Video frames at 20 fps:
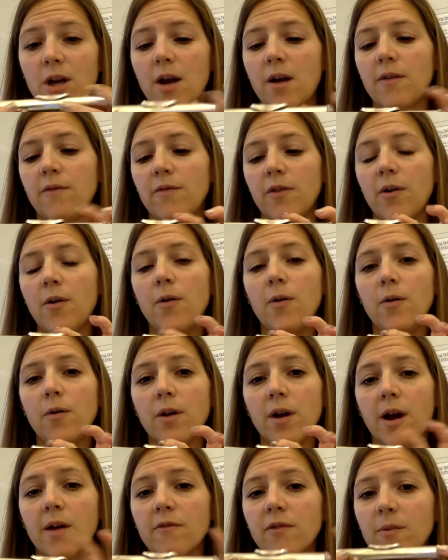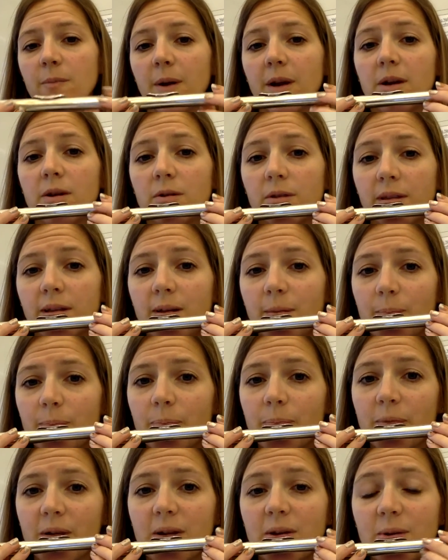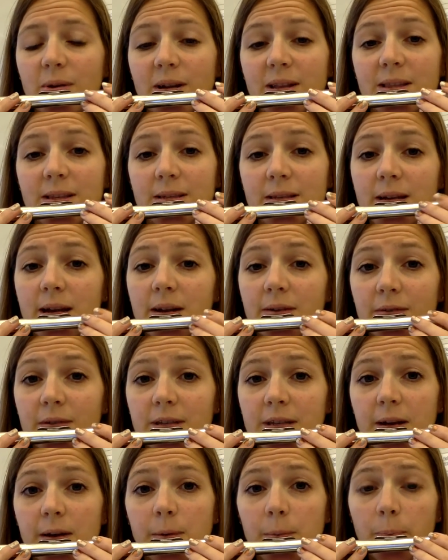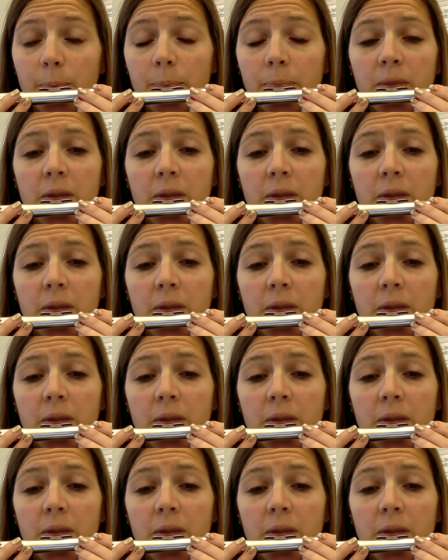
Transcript: of the hole covered by your lip and you get this kind of a sound.